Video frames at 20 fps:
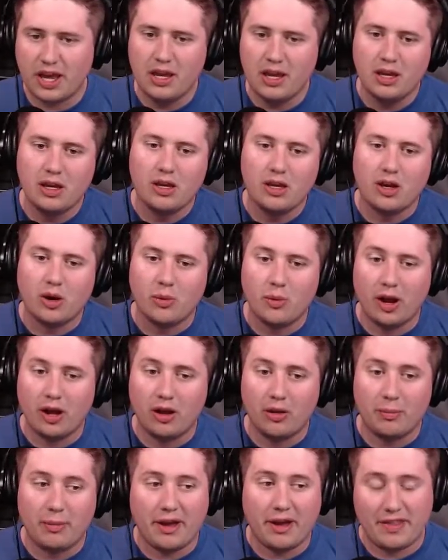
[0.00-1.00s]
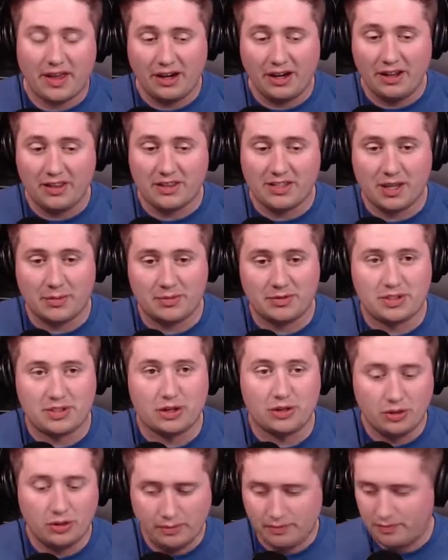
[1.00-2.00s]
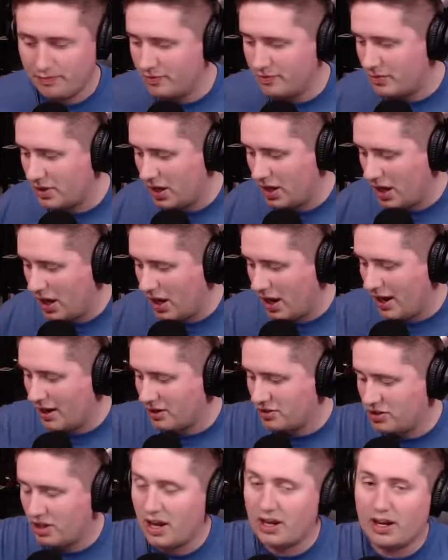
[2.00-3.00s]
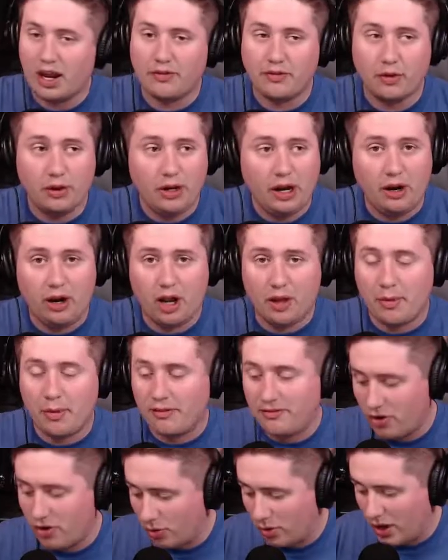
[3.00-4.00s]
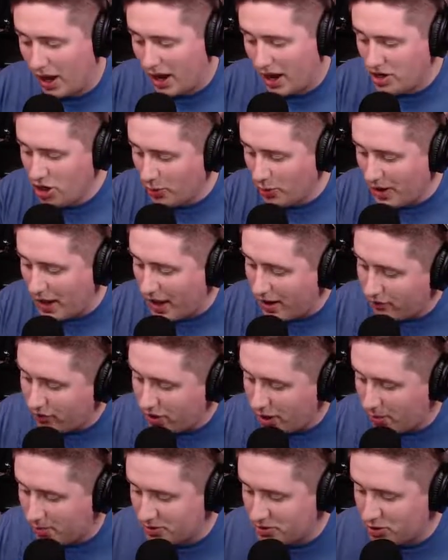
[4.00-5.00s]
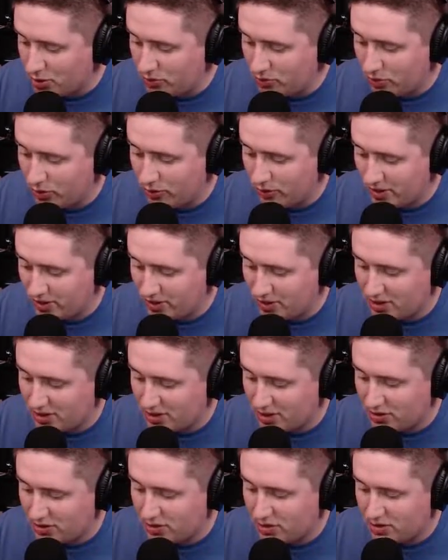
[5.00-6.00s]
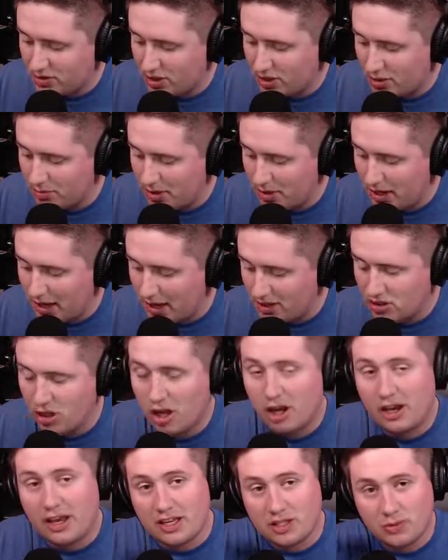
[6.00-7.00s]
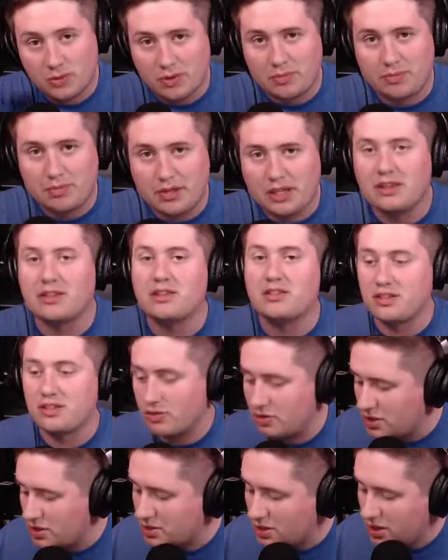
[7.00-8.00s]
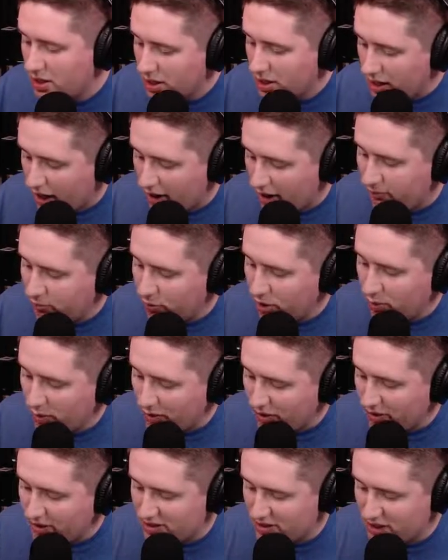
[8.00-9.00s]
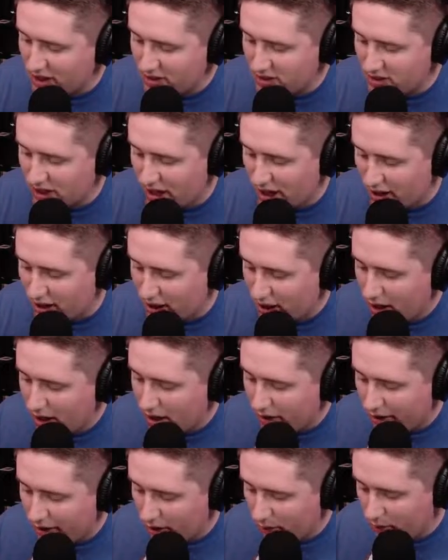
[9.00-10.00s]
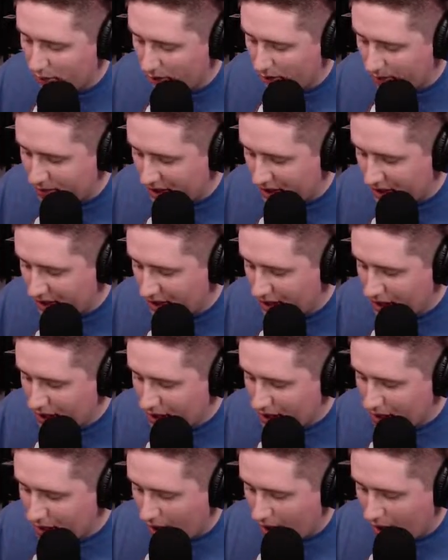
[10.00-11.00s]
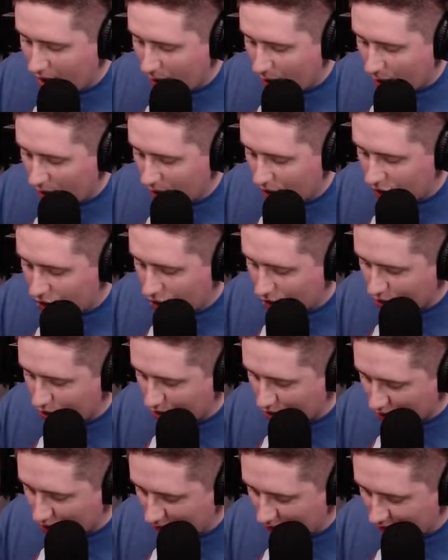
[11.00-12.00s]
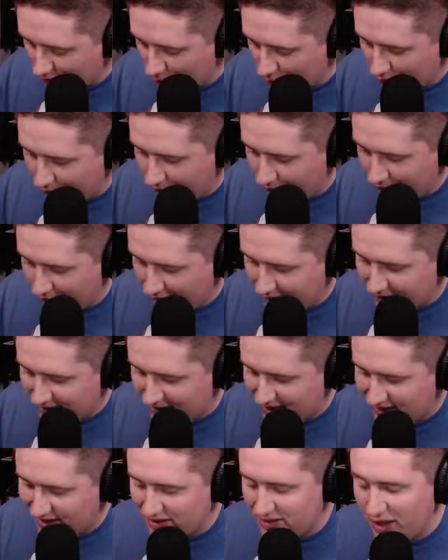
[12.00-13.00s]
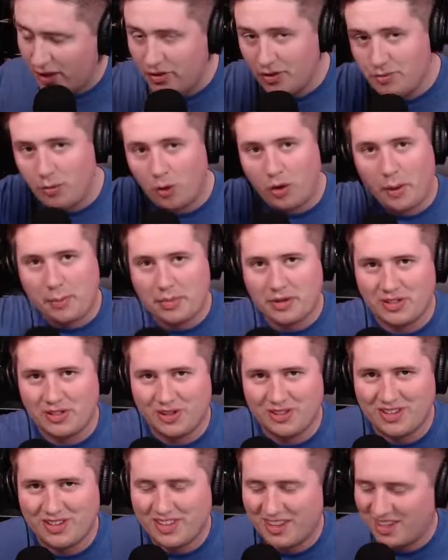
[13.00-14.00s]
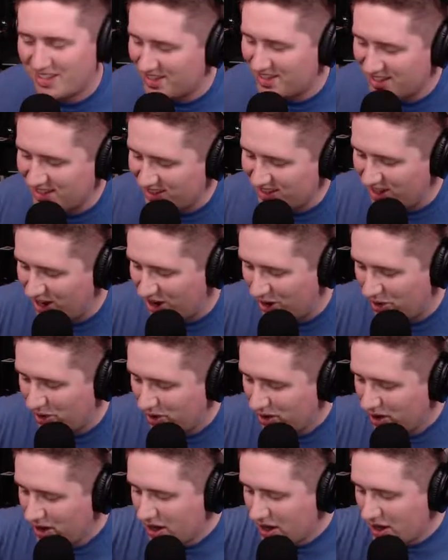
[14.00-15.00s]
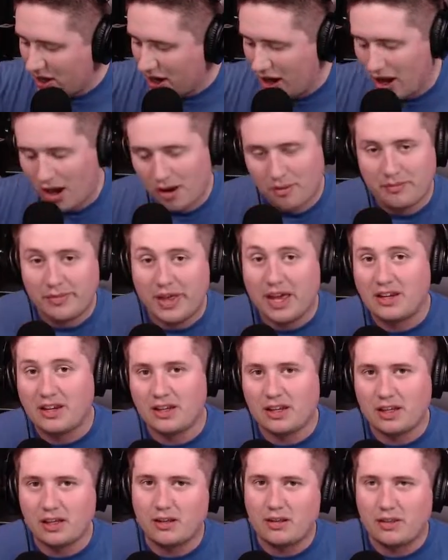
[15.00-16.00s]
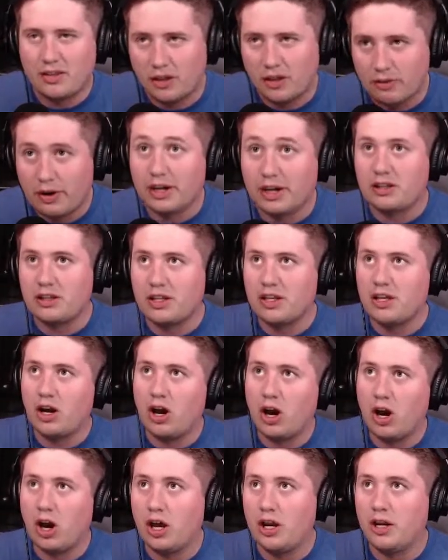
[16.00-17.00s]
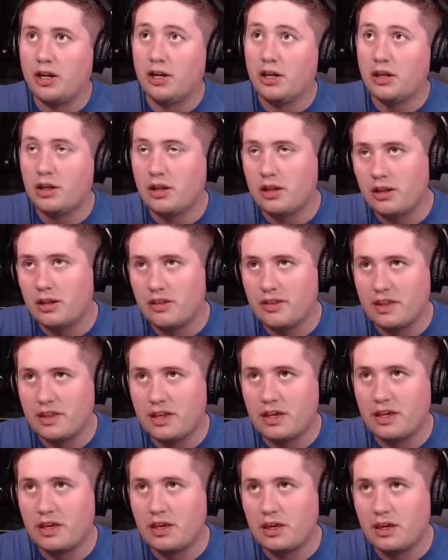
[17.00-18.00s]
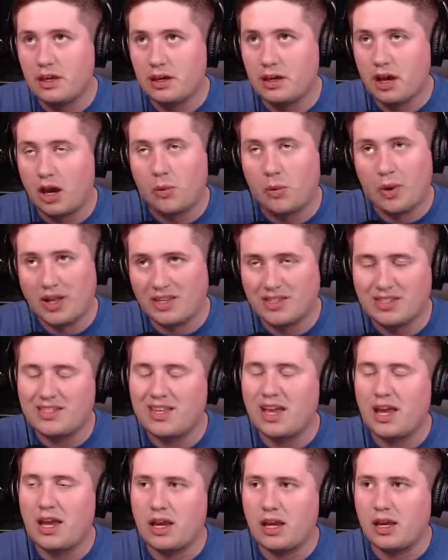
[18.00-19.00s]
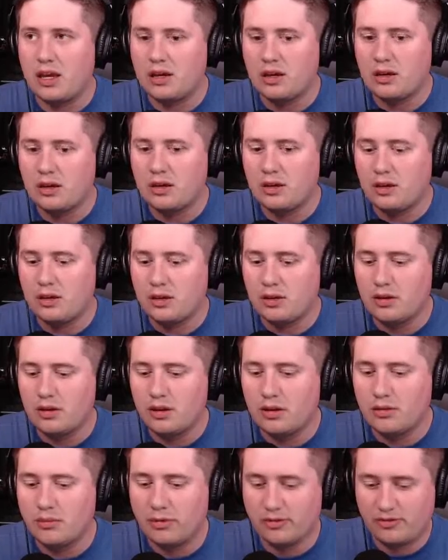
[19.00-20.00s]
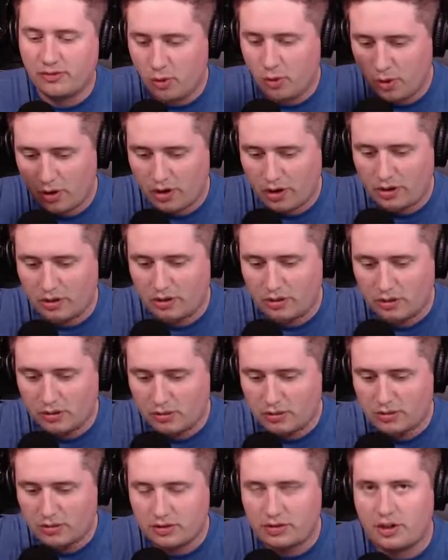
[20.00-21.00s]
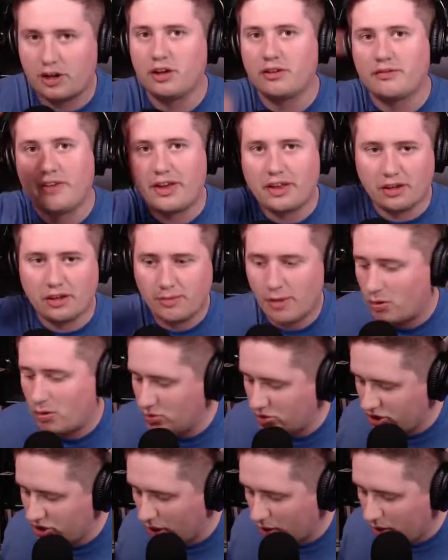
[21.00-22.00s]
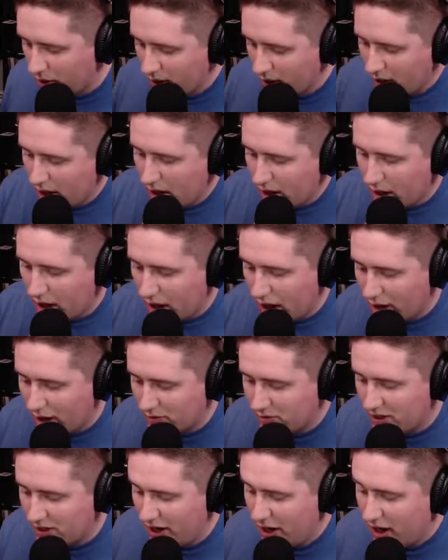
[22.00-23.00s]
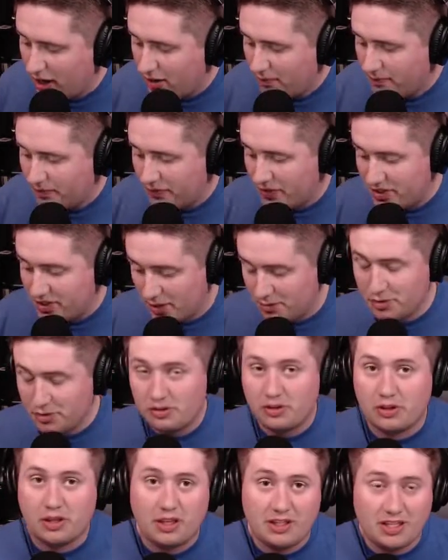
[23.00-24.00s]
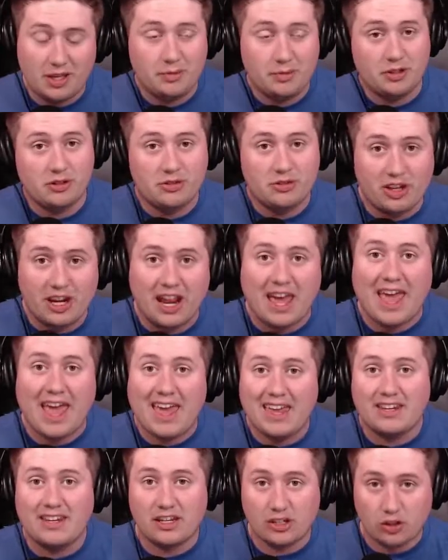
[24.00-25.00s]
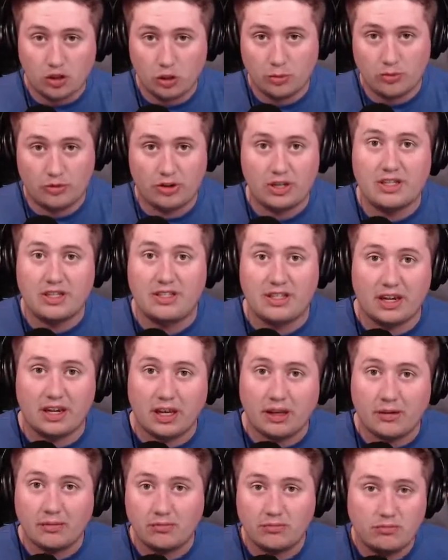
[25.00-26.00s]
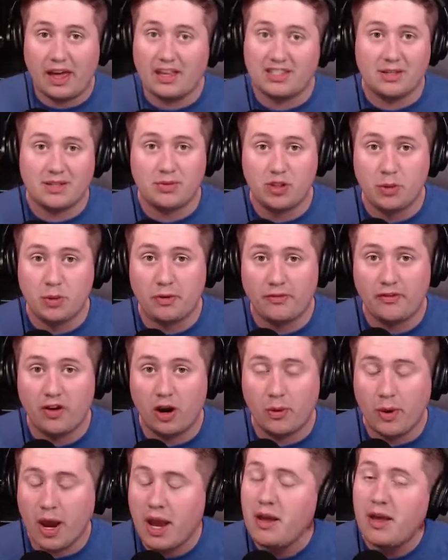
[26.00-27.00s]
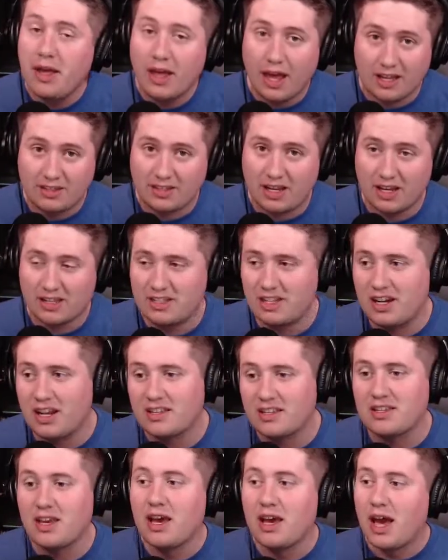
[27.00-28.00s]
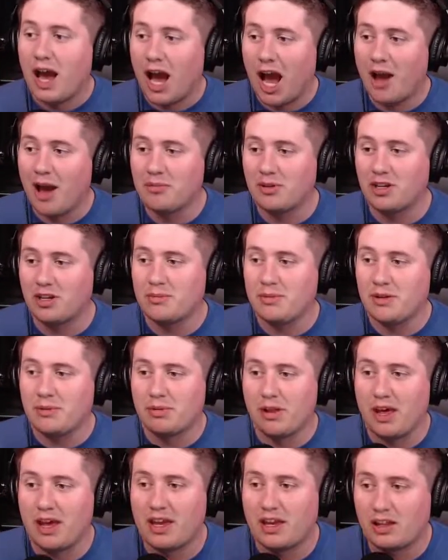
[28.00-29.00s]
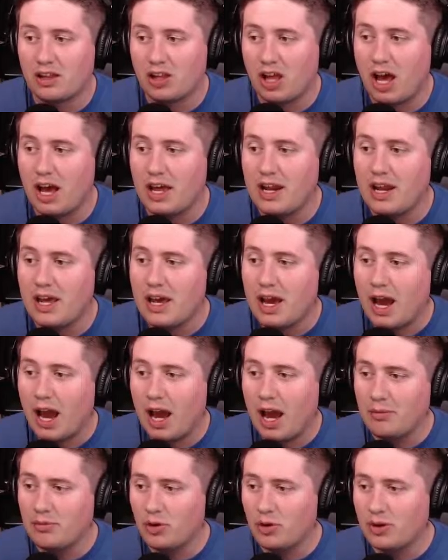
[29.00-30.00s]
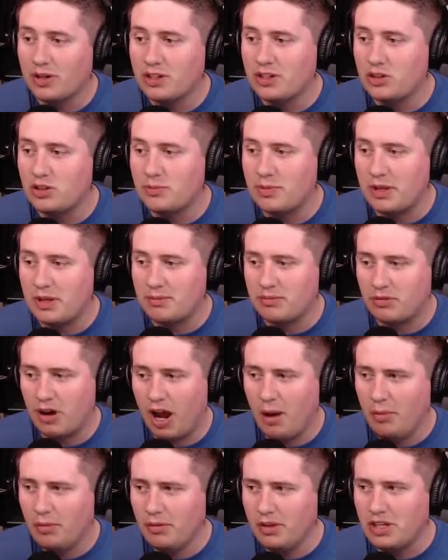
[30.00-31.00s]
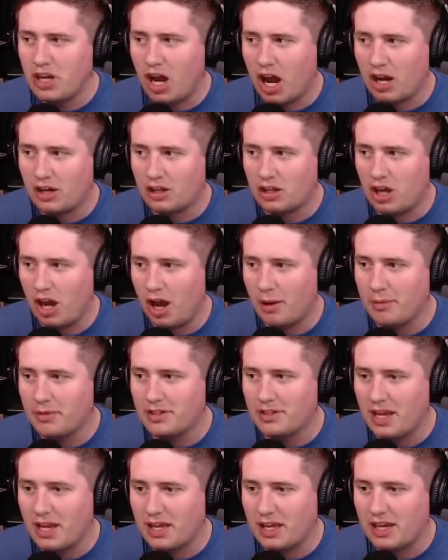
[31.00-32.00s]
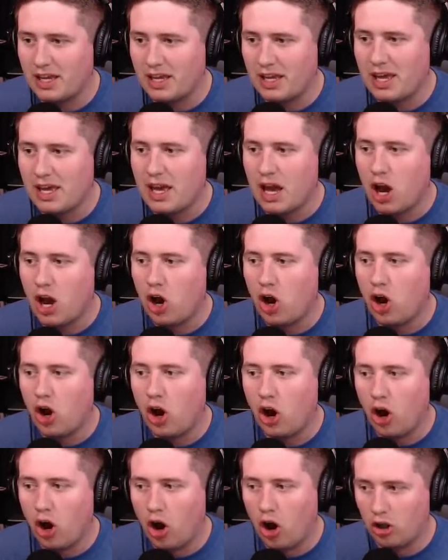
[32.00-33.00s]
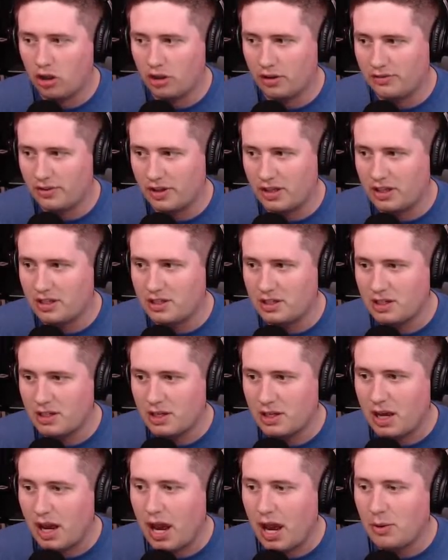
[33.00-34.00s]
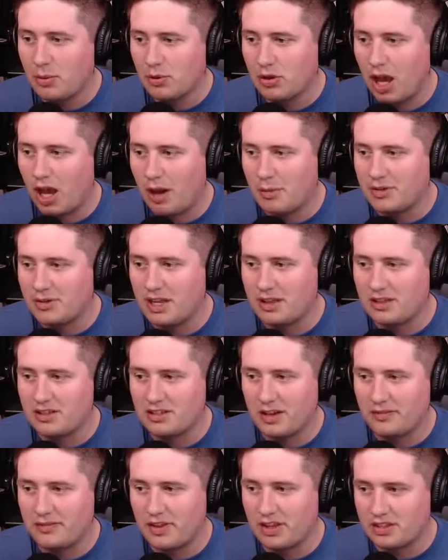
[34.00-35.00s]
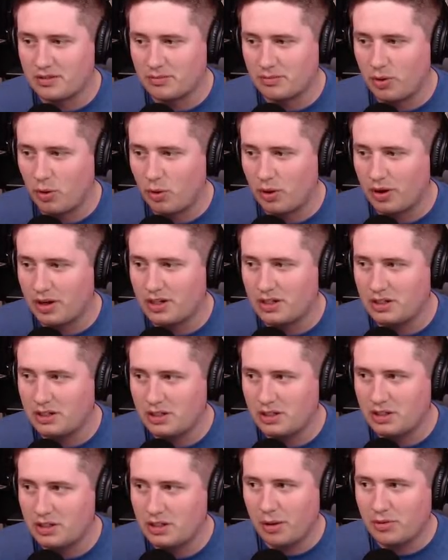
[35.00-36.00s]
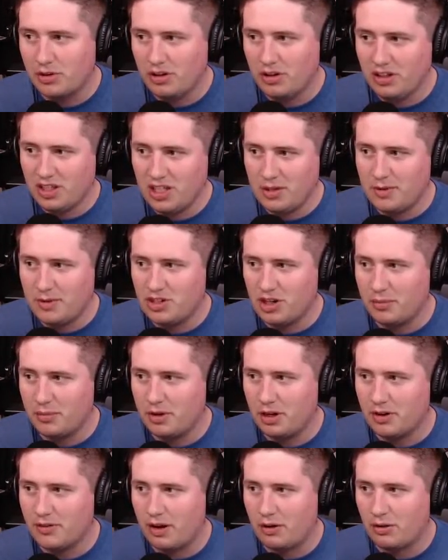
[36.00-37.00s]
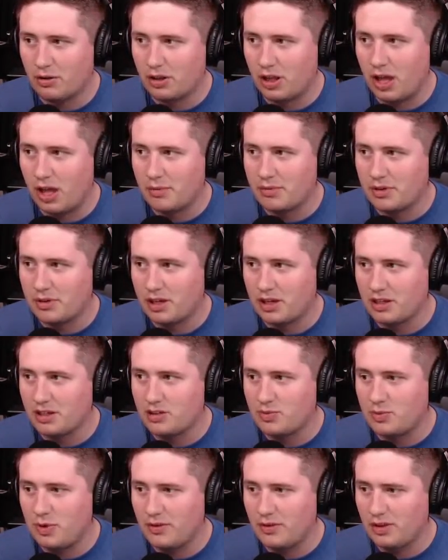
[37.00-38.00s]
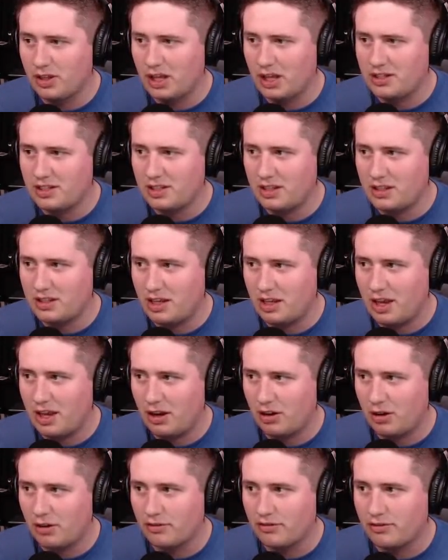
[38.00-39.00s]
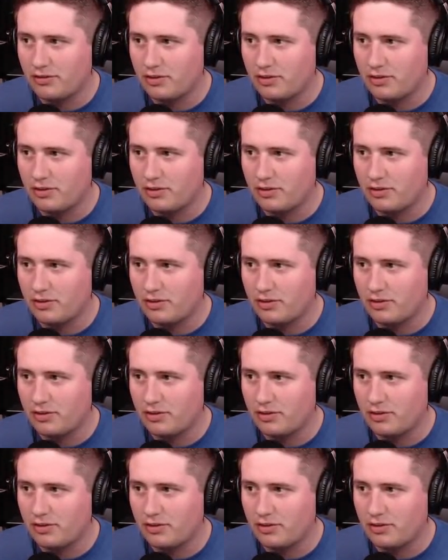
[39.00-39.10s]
today? Well, by the end of this episode, uh, I actually had, I wrote it out on my phone. I know what every episode for the rest of this series is going to be as long as we beat the series. If we win this Nuzlocke, there will be uh, one, two, three, four, five, six, seven more episodes of this. So, um, ending theoretically on the uh, Wednesday before Scarlet and Violet come out. So, um, today, this episode this episode is going to end in Coumarine City. That seems super far away. That's because it is. I'm going to be playing a lot. I'm going to be probably not commentating all of it. I will commentate the stuff that's important, but um, you're going to see me jumping around a lot because we have a lot to take care